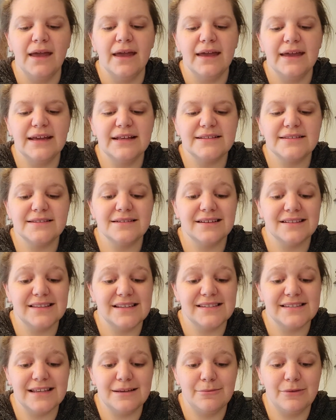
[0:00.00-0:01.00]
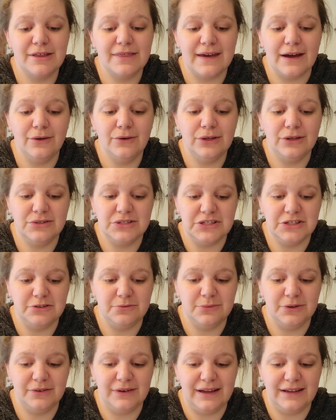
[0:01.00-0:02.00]
It's not the same without you two,
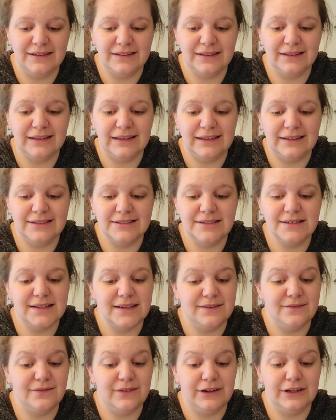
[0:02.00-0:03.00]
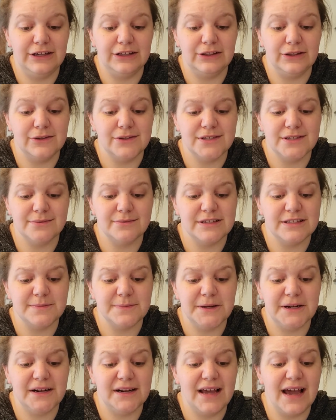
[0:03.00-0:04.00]
Miranda leaned in very close and
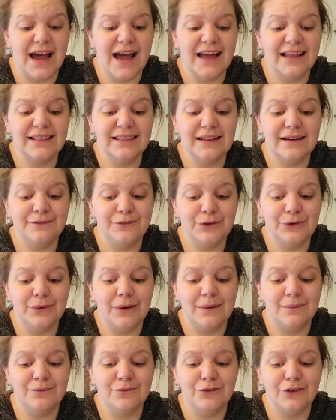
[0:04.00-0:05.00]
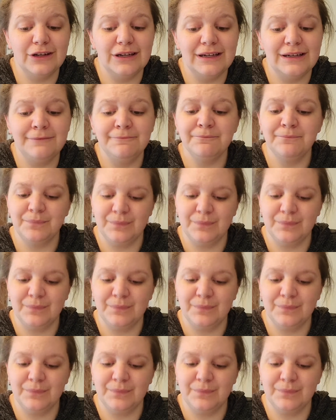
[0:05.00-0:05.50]
whispered. I love you, Humphrey.